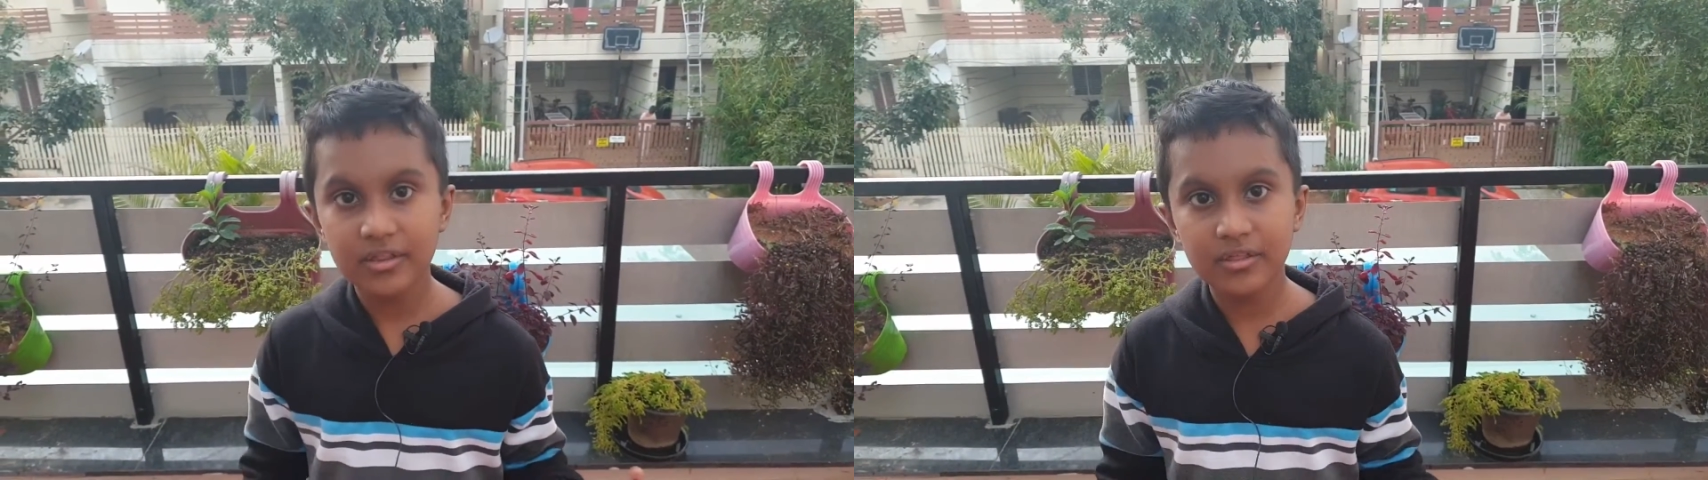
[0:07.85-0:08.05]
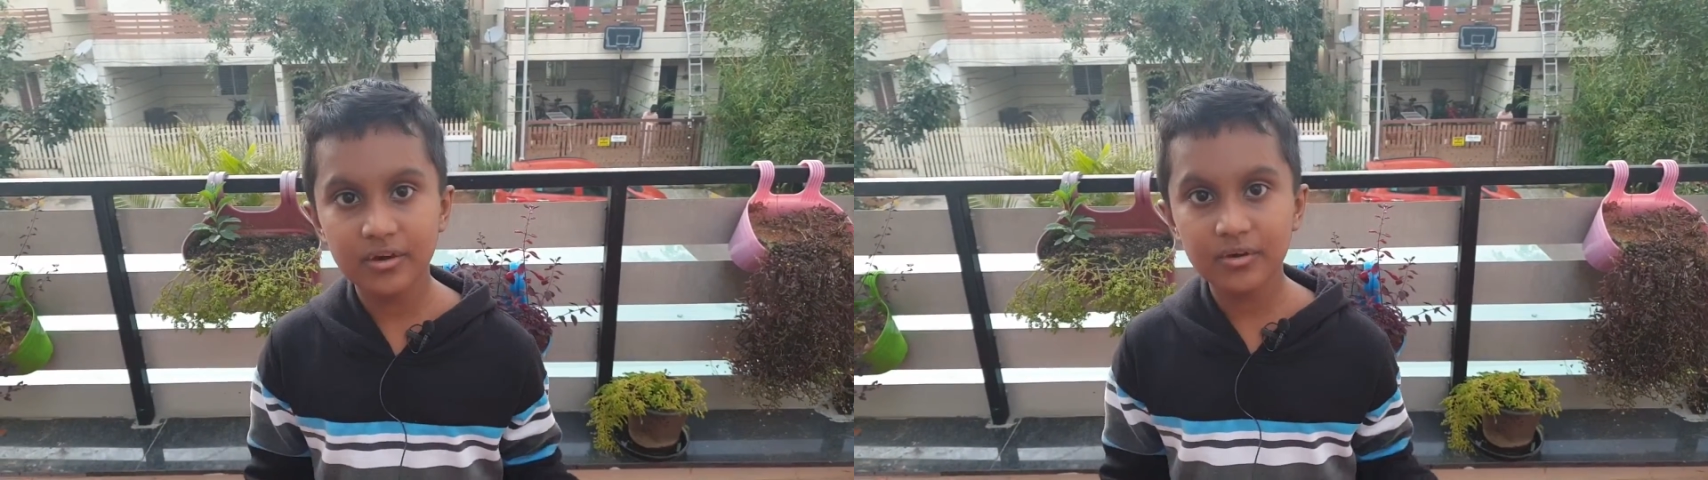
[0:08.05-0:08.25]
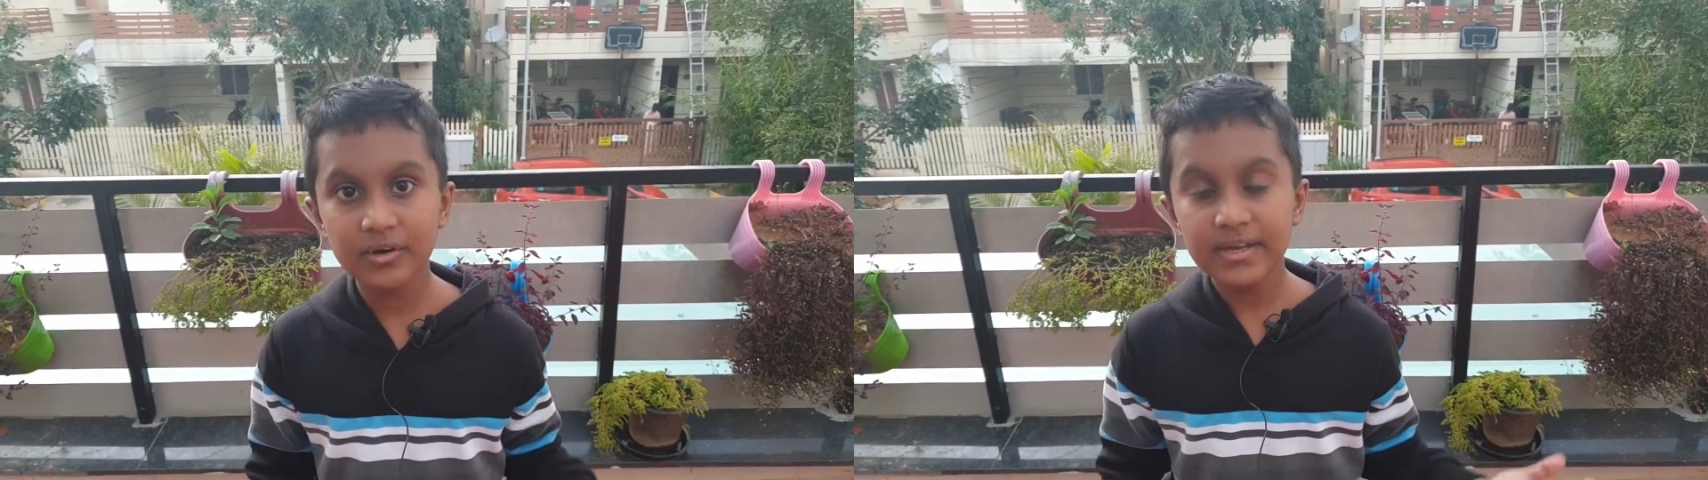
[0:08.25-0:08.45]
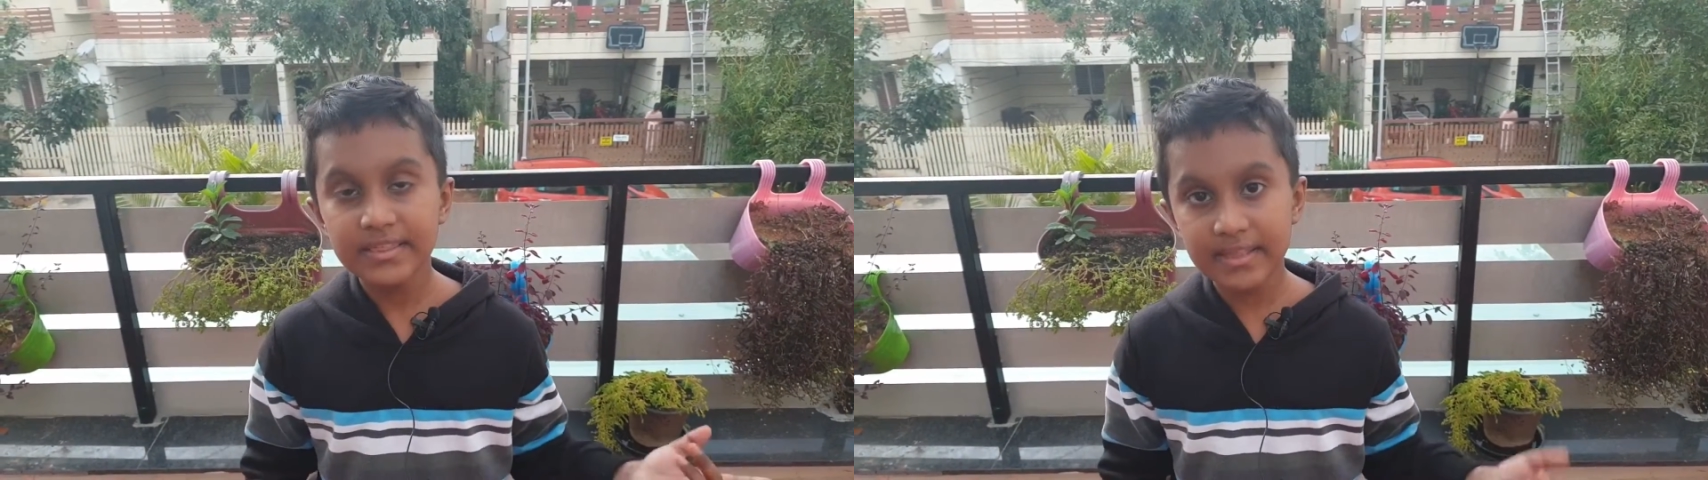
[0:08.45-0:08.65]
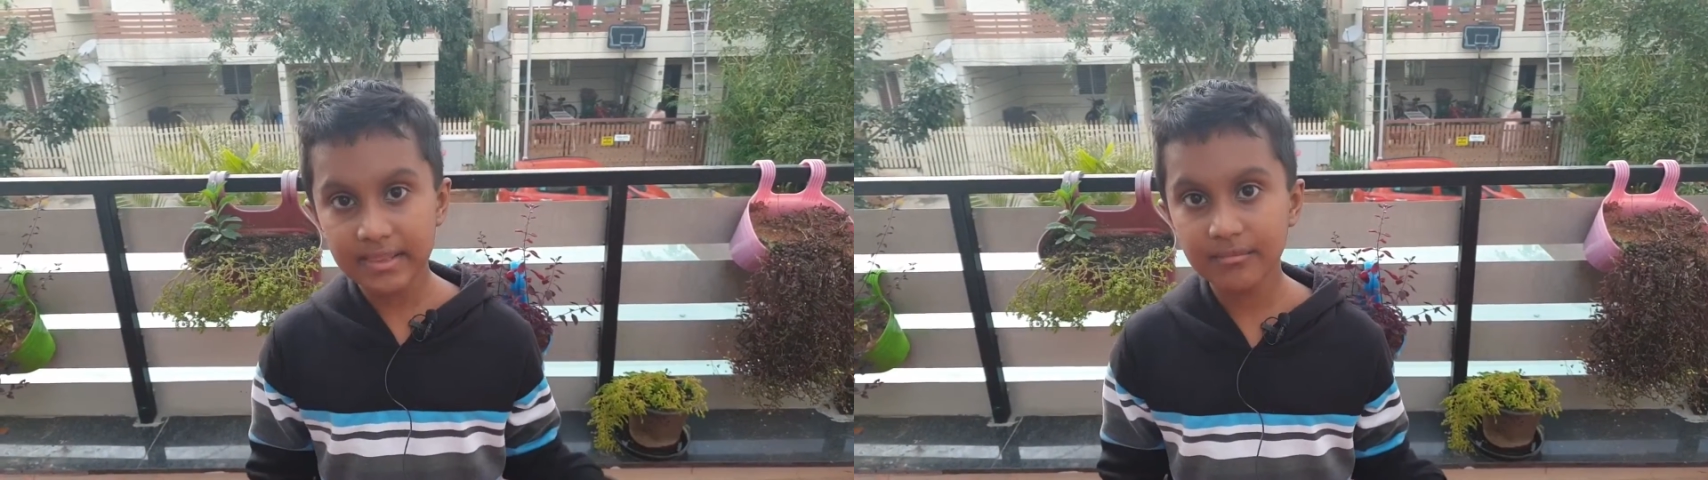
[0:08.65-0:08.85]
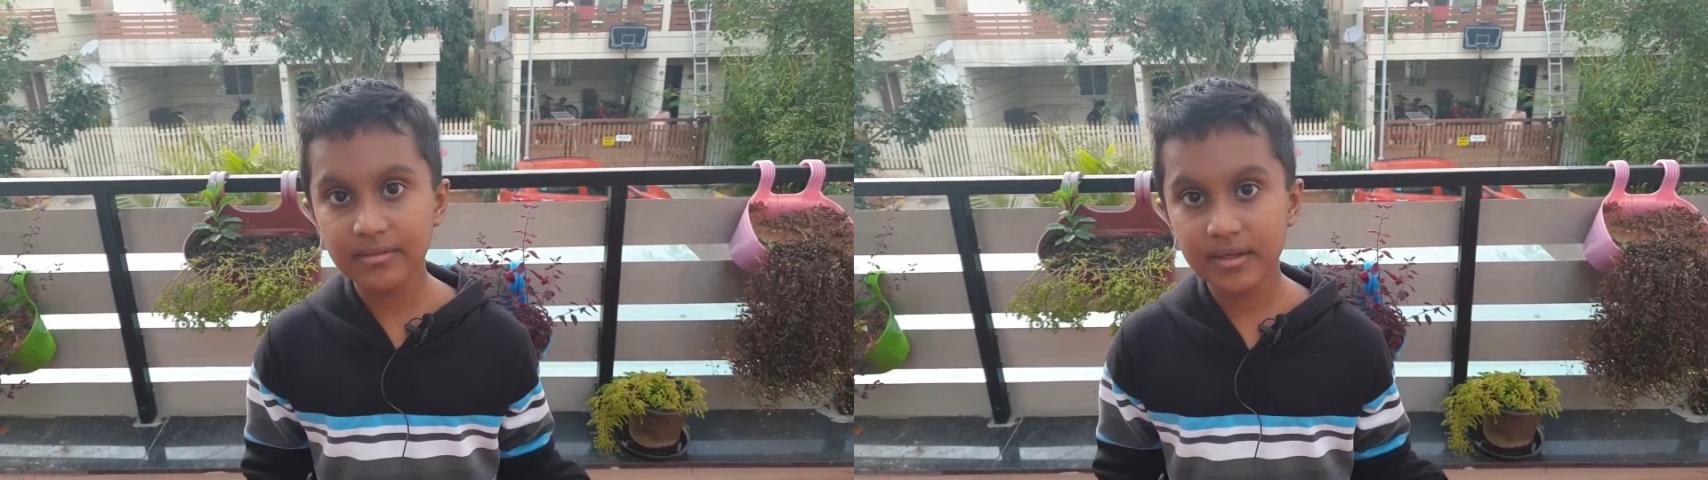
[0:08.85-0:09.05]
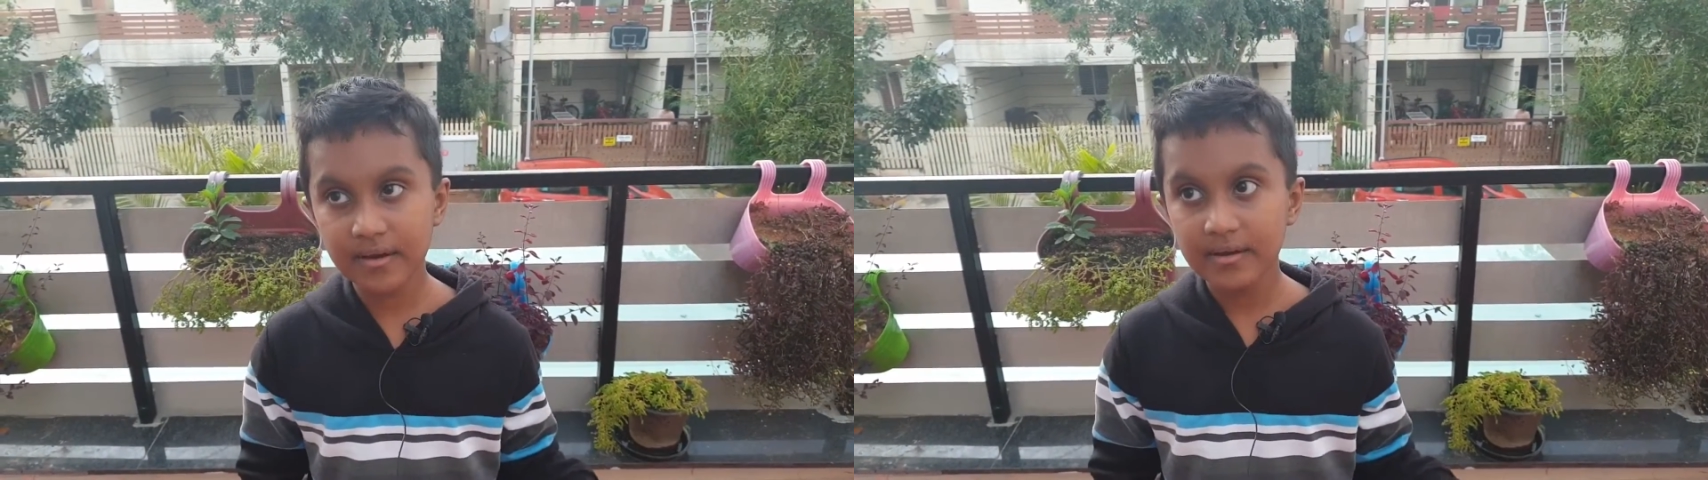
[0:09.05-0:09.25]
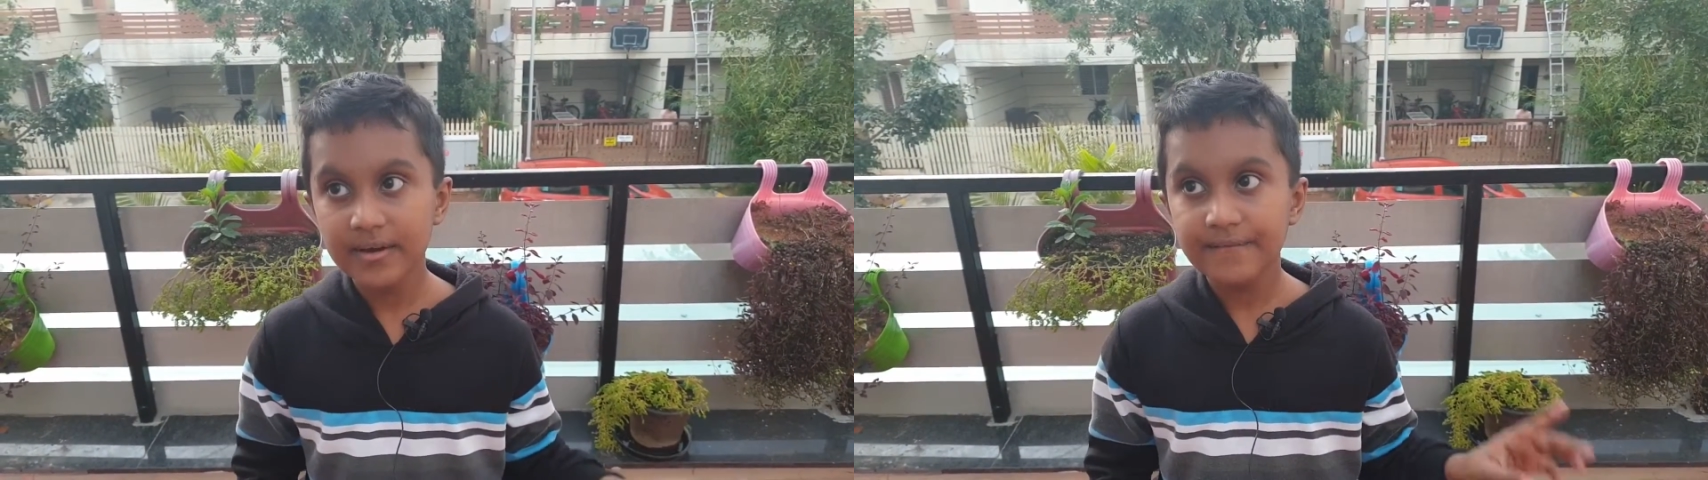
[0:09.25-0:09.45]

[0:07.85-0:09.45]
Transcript: So this was our